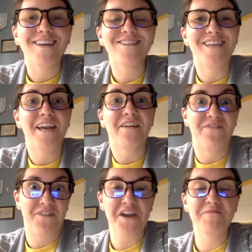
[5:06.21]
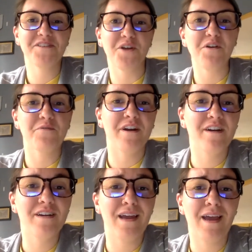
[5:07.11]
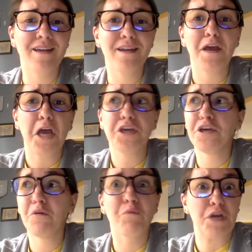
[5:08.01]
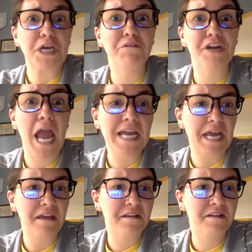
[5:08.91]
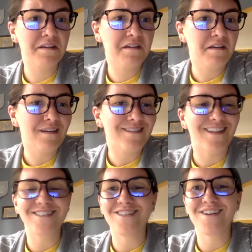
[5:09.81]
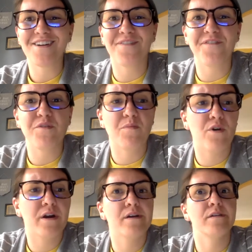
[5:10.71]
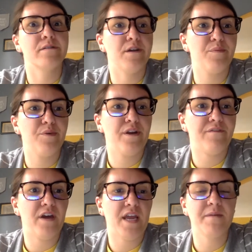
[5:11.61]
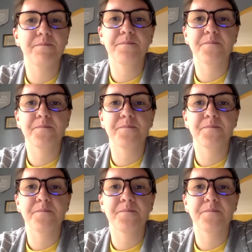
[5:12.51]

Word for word: You take a famous artwork and you recreate it. Let's look at a few more because they're pretty funny.